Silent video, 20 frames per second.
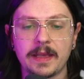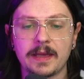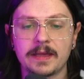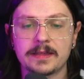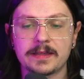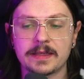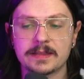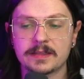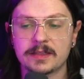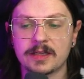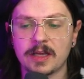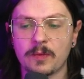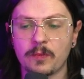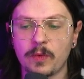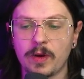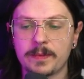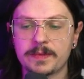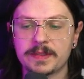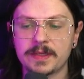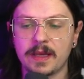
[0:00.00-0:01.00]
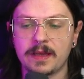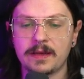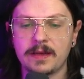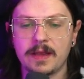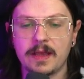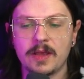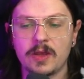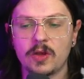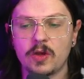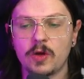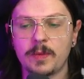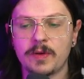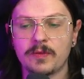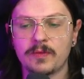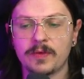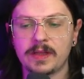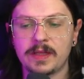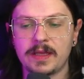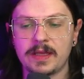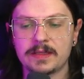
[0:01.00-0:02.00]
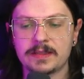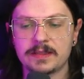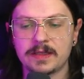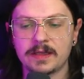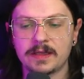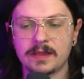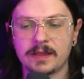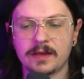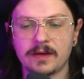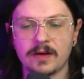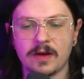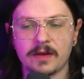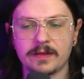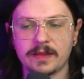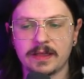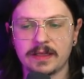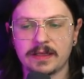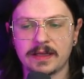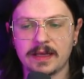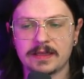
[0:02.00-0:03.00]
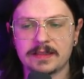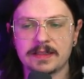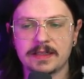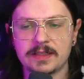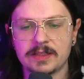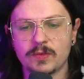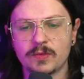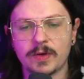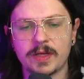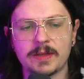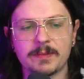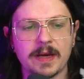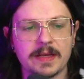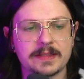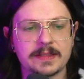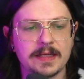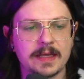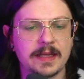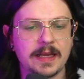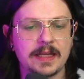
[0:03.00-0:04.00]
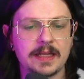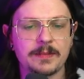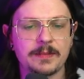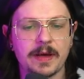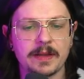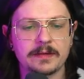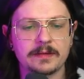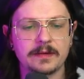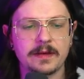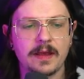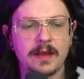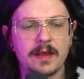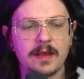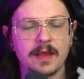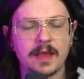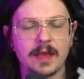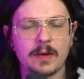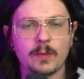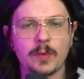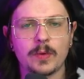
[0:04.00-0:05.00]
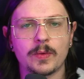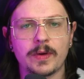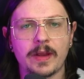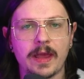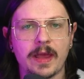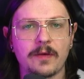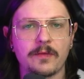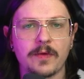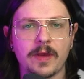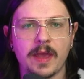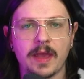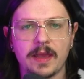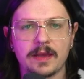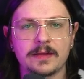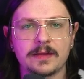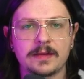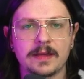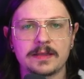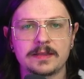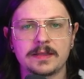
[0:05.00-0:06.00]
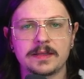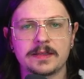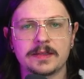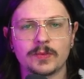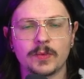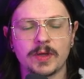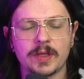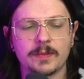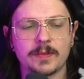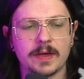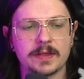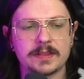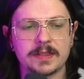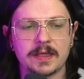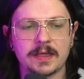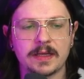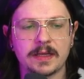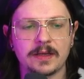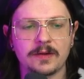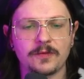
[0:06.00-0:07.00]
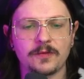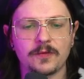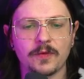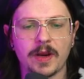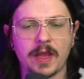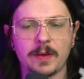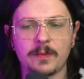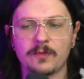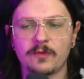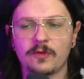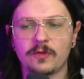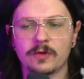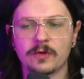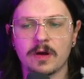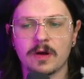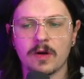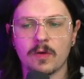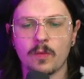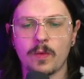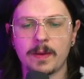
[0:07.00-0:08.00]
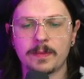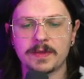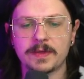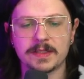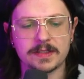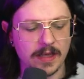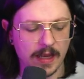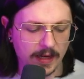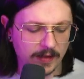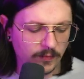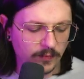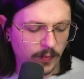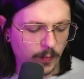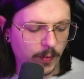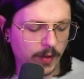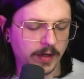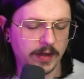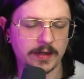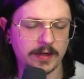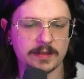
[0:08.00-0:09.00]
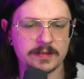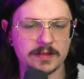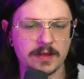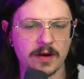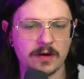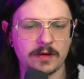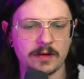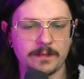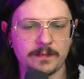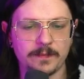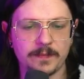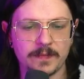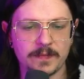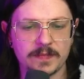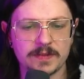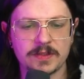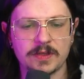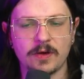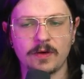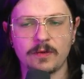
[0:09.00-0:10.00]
a desktop website, it would be really easy to click on the 1920 by 1080 button, and we would have a 1920 by 1080 frame for our web design when we're getting started. So